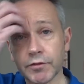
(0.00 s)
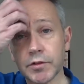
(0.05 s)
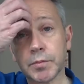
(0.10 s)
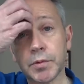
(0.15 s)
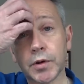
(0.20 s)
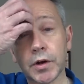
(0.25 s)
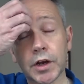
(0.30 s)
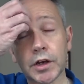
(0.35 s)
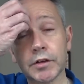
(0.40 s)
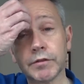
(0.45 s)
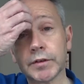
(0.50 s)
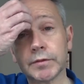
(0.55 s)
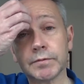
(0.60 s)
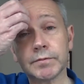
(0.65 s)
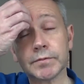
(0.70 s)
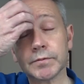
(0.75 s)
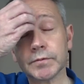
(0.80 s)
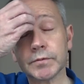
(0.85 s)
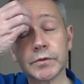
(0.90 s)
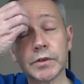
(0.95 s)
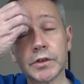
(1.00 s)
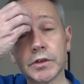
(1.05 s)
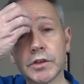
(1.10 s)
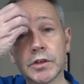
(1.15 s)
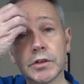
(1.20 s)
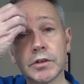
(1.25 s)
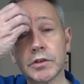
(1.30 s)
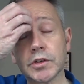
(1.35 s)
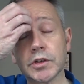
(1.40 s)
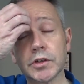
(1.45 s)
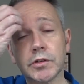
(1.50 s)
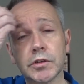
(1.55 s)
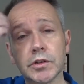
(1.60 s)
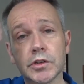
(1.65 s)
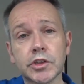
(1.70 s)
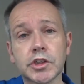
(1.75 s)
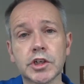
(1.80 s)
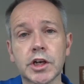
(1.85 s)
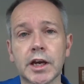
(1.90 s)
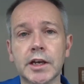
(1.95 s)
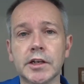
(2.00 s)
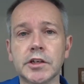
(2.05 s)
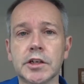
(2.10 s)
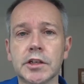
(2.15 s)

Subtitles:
to pull over to change.